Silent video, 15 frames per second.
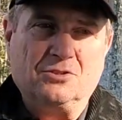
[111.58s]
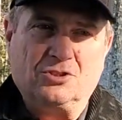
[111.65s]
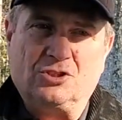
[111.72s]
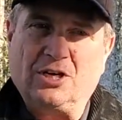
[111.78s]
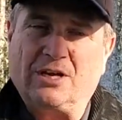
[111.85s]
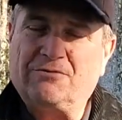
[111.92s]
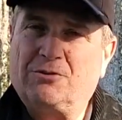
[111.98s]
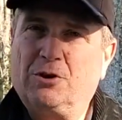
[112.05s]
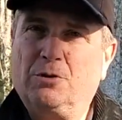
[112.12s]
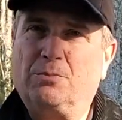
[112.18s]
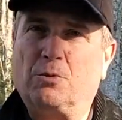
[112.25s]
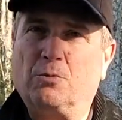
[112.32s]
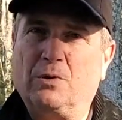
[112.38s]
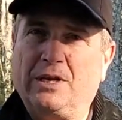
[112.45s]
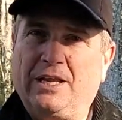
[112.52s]
Jeff Cooper,
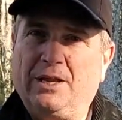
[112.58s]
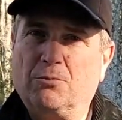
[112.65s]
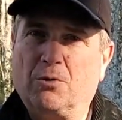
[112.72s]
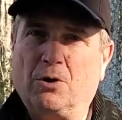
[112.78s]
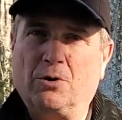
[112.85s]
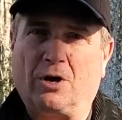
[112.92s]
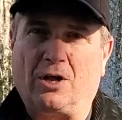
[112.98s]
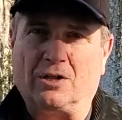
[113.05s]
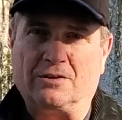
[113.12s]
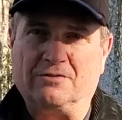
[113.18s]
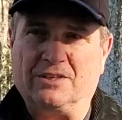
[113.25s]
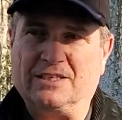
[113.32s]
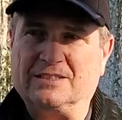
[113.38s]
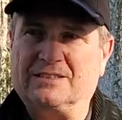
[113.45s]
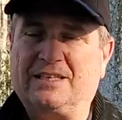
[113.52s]
when he wrote all of
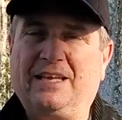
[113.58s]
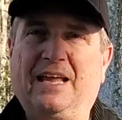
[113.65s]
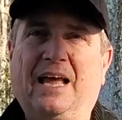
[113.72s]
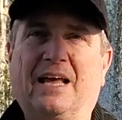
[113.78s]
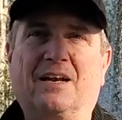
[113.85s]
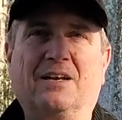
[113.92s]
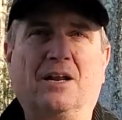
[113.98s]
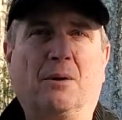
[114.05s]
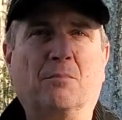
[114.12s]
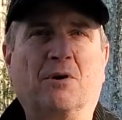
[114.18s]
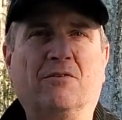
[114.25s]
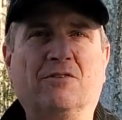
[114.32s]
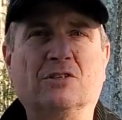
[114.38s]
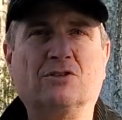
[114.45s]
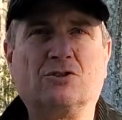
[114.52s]
this, he had a number
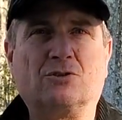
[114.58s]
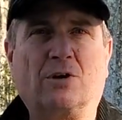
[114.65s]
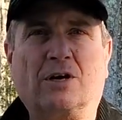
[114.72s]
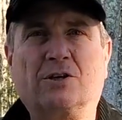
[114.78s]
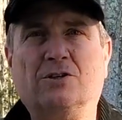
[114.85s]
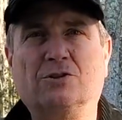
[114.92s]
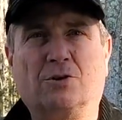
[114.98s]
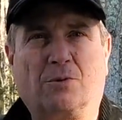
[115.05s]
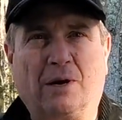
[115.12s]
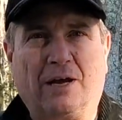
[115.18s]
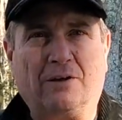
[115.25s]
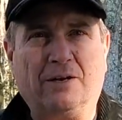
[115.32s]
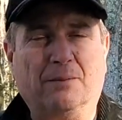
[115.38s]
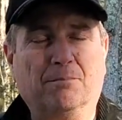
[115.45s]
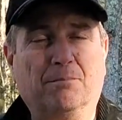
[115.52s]
of instructors
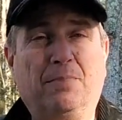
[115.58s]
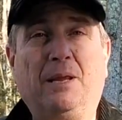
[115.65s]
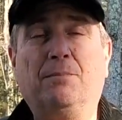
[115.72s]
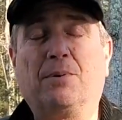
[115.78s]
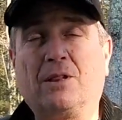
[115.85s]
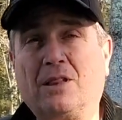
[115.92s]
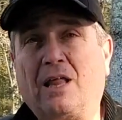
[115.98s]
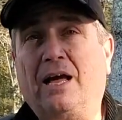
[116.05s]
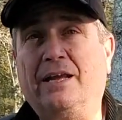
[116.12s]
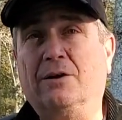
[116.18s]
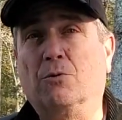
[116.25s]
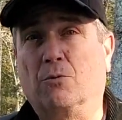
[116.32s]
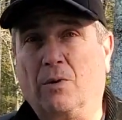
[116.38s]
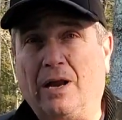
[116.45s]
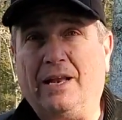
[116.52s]
around him, people like
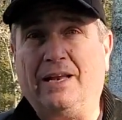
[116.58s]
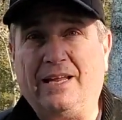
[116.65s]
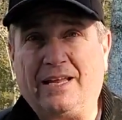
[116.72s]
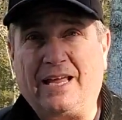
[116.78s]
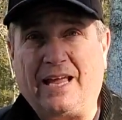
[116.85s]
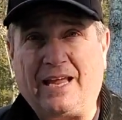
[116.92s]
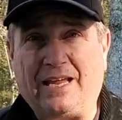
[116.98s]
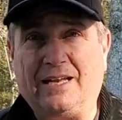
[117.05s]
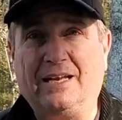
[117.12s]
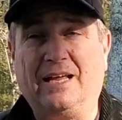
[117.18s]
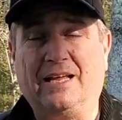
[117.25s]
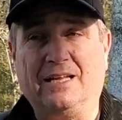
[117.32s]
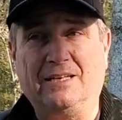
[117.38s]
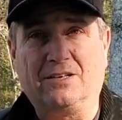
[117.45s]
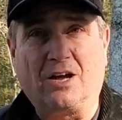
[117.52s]
Randy Cain
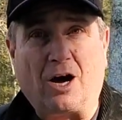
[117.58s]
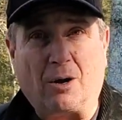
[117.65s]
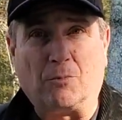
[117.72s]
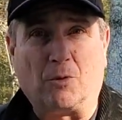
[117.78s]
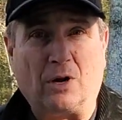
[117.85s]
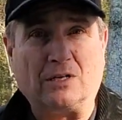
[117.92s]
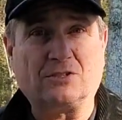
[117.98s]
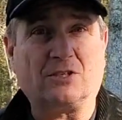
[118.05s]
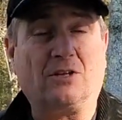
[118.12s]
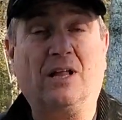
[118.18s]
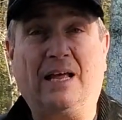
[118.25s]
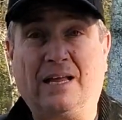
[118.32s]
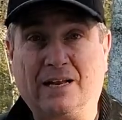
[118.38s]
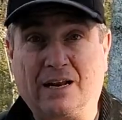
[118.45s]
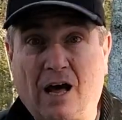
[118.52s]
and Tom Russell
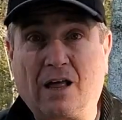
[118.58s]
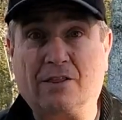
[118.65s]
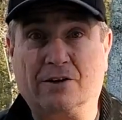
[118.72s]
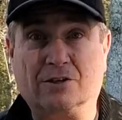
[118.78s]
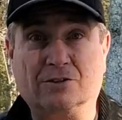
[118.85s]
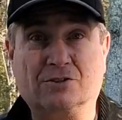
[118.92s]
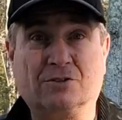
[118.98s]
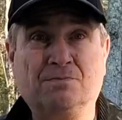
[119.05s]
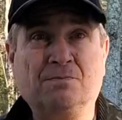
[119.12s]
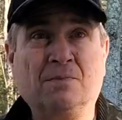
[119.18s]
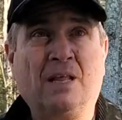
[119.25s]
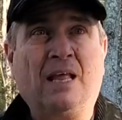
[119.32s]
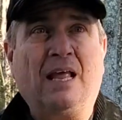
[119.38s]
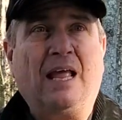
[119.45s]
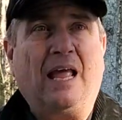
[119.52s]
and others.
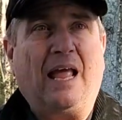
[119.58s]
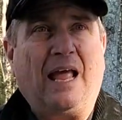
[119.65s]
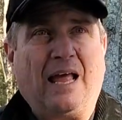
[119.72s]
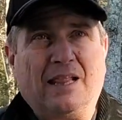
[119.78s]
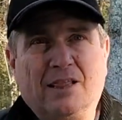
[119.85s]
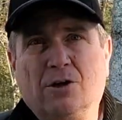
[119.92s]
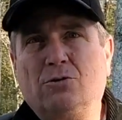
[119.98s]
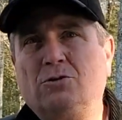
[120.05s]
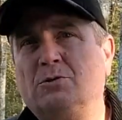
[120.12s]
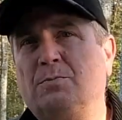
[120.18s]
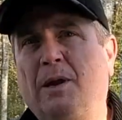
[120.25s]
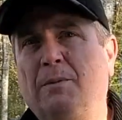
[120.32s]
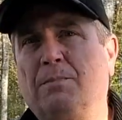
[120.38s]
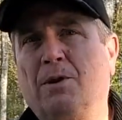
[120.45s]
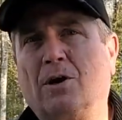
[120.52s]
And those
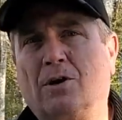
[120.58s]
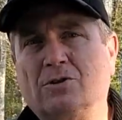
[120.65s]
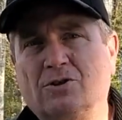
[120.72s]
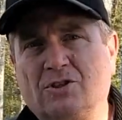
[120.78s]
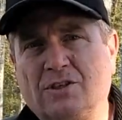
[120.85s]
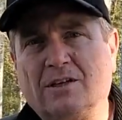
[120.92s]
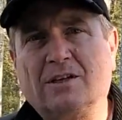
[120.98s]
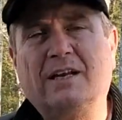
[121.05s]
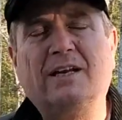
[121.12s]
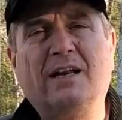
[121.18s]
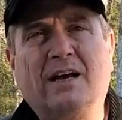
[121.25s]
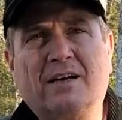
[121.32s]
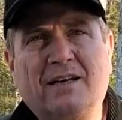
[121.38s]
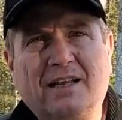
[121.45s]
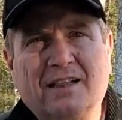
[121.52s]
people are still
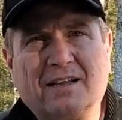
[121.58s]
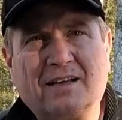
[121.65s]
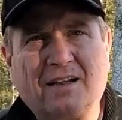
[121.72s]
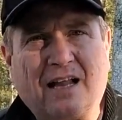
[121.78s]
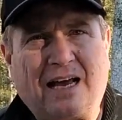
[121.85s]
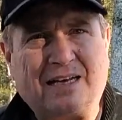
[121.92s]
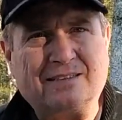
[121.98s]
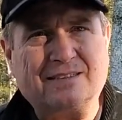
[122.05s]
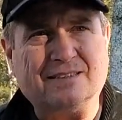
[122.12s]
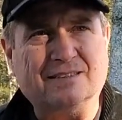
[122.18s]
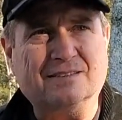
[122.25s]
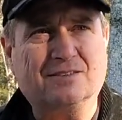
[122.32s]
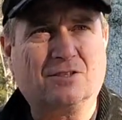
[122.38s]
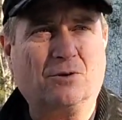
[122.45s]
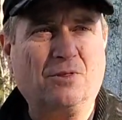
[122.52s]
conducting the
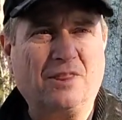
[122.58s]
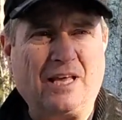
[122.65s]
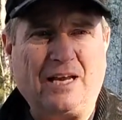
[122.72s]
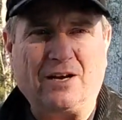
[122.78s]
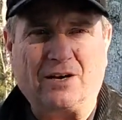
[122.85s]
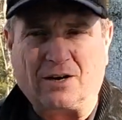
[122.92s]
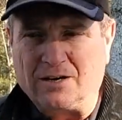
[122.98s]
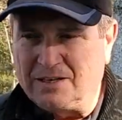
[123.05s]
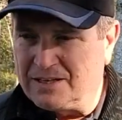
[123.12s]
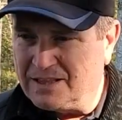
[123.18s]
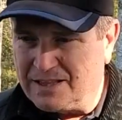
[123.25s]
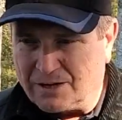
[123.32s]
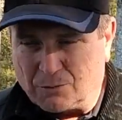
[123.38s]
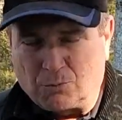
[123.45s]
classes. So they, they're